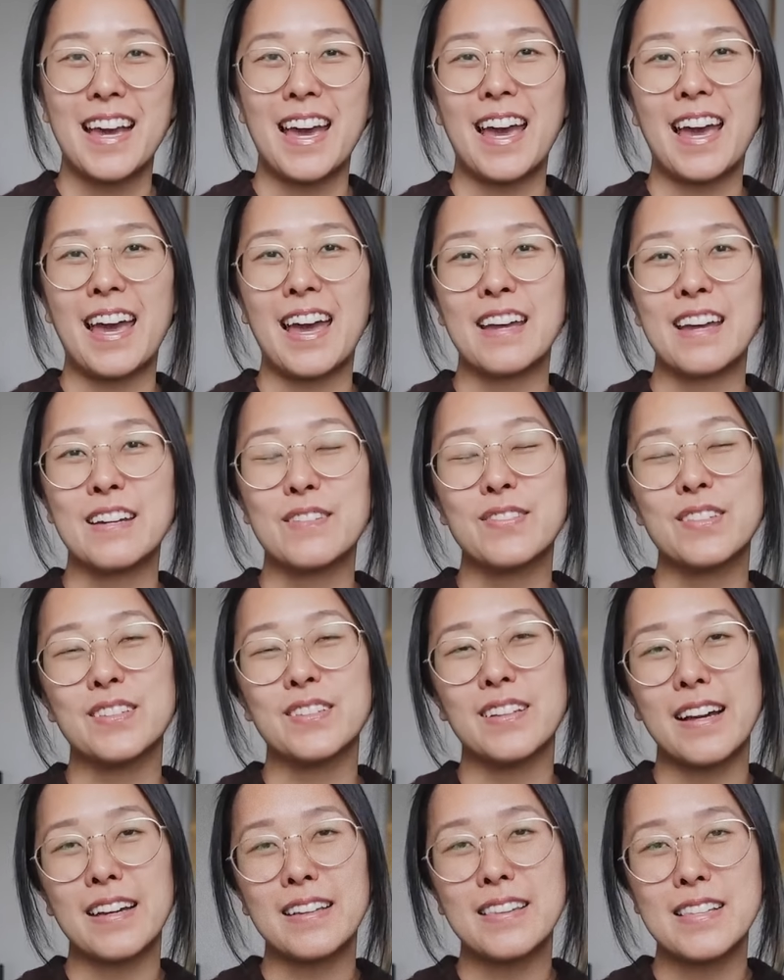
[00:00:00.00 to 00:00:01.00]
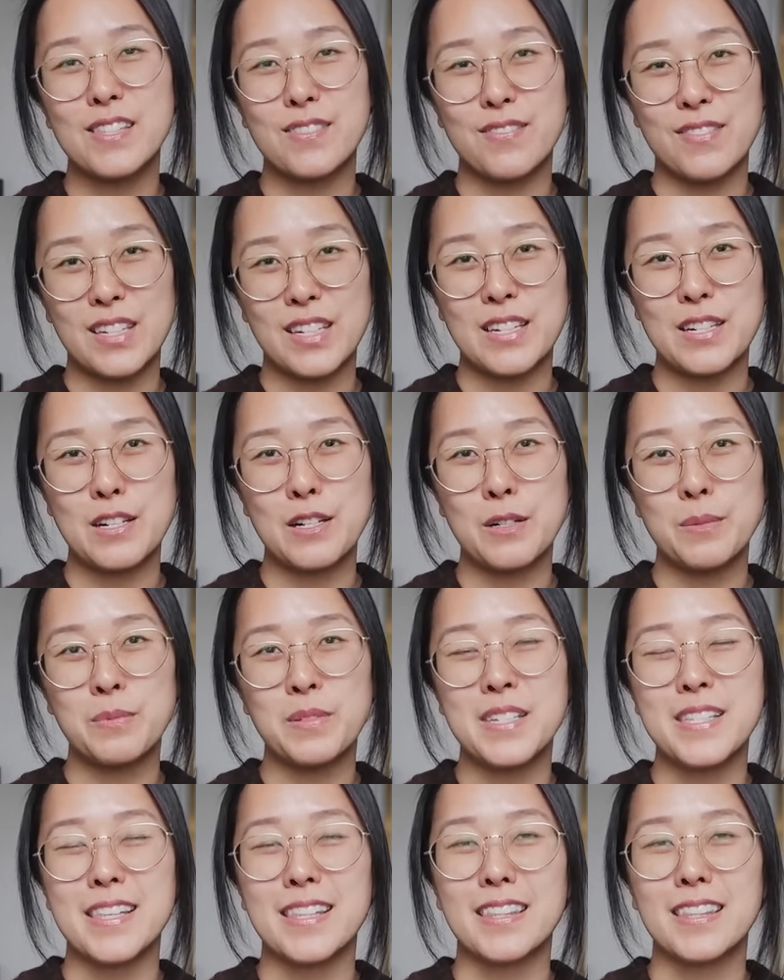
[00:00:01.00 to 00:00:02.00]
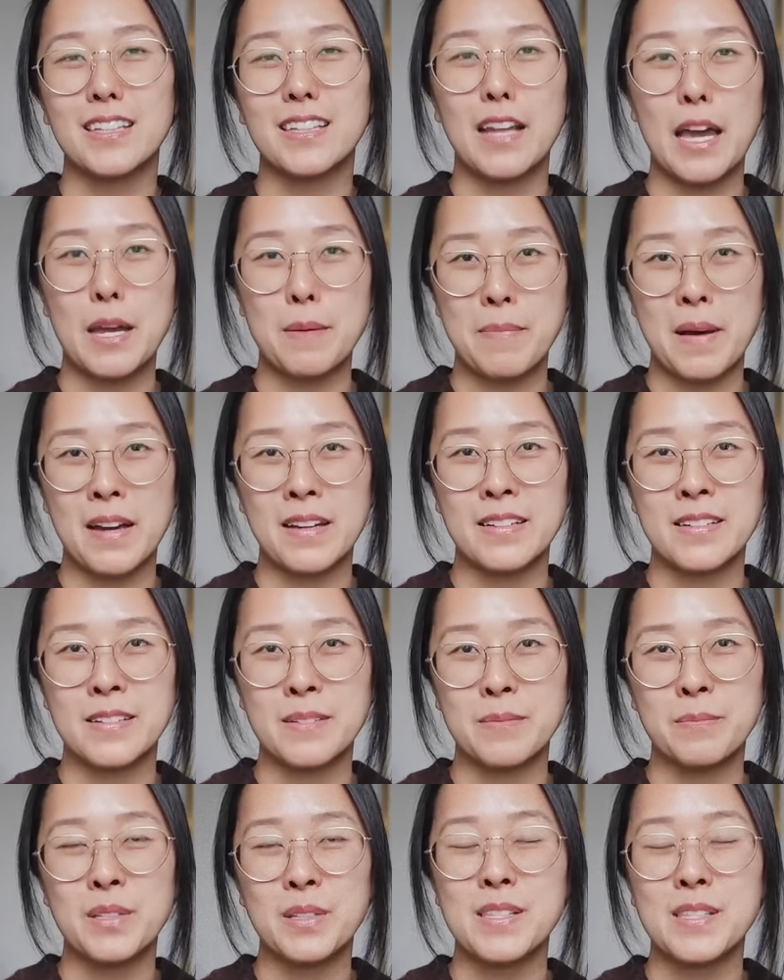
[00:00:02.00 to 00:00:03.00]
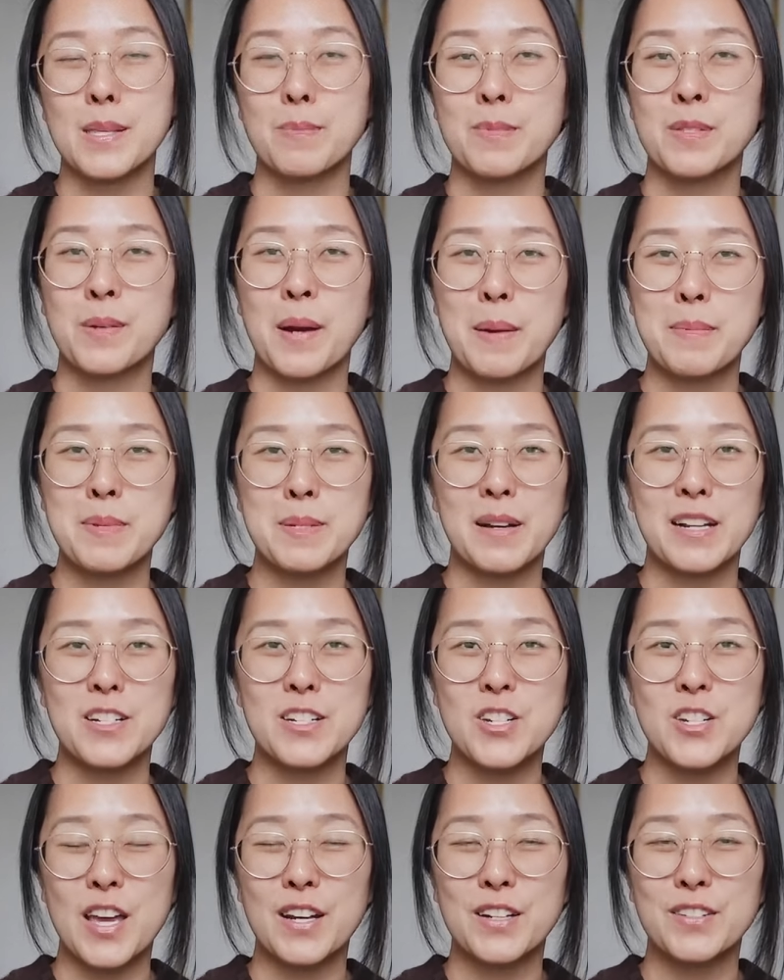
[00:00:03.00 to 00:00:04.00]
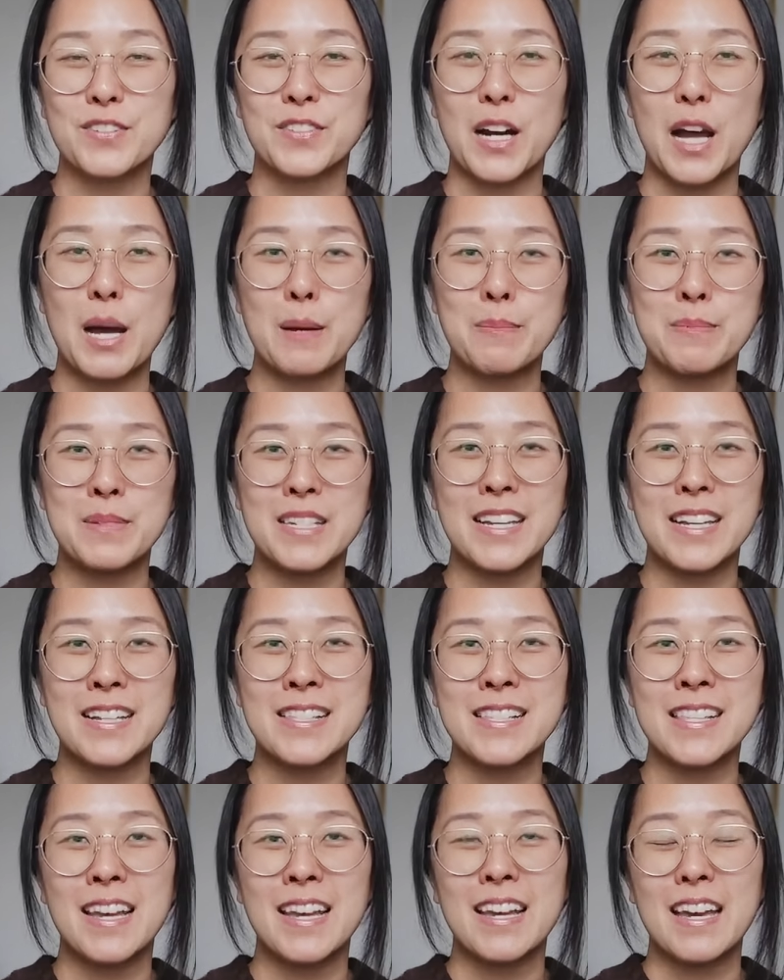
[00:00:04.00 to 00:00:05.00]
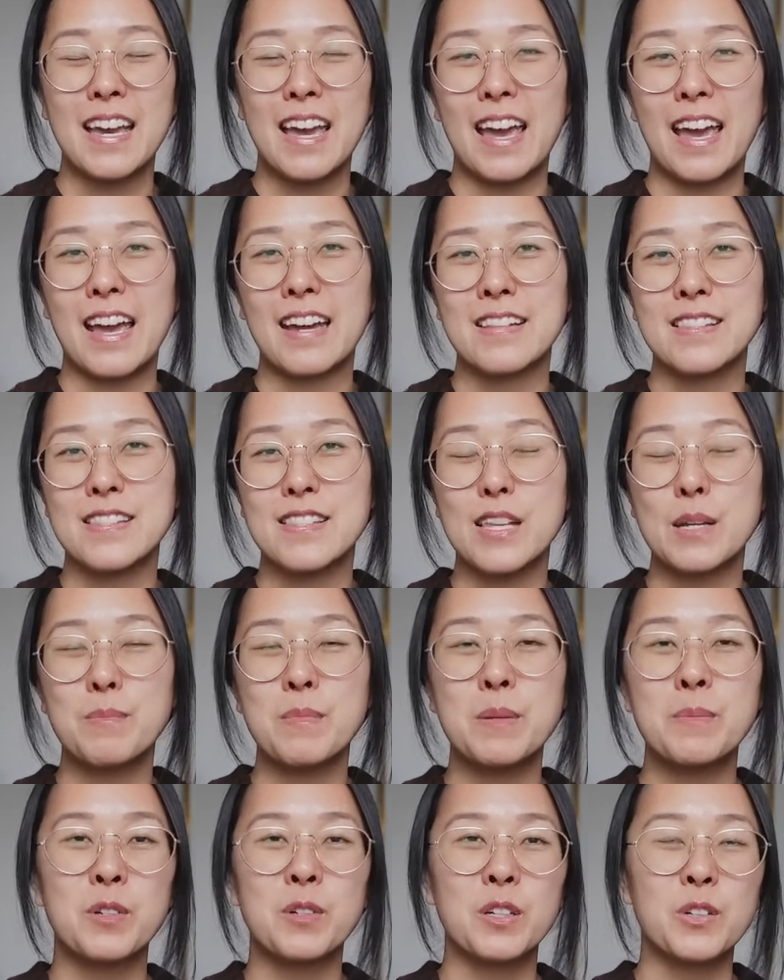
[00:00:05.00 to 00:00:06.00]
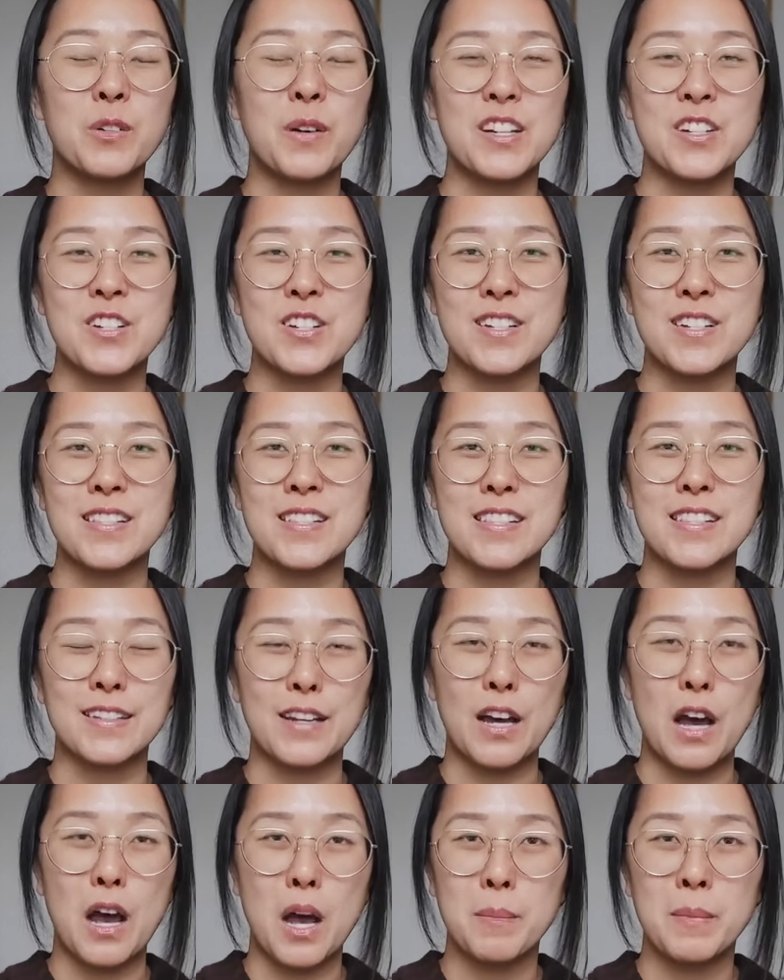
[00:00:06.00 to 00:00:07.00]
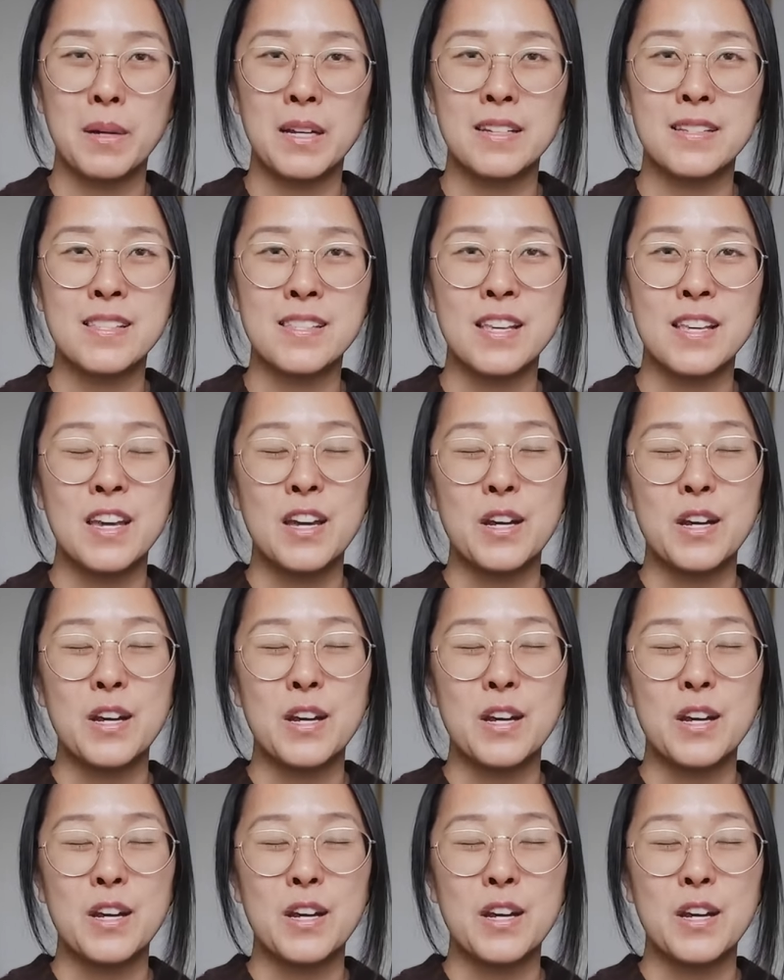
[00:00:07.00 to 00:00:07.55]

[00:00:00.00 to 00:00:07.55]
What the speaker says: And if you like this video, please hit the like button, please subscribe to my channel for updates, and send me more questions and comments.